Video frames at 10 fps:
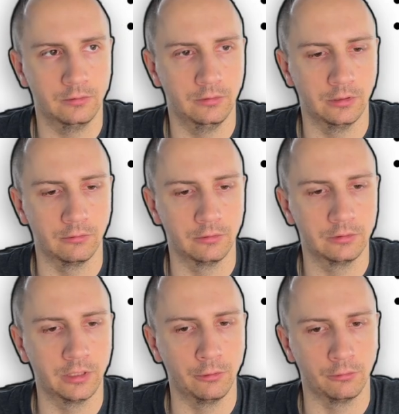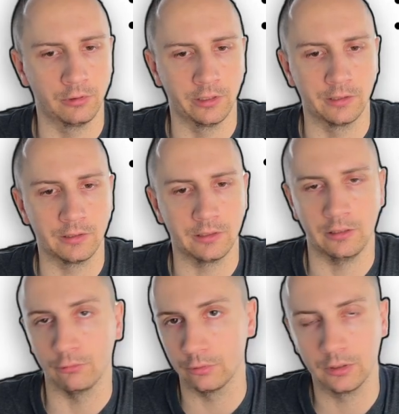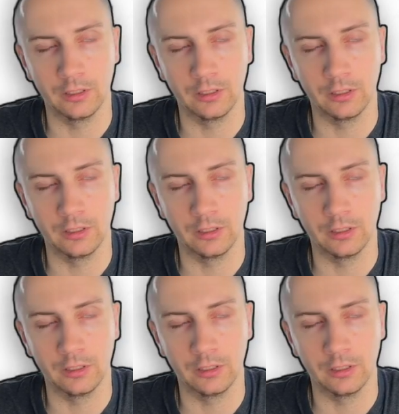their I/O threads out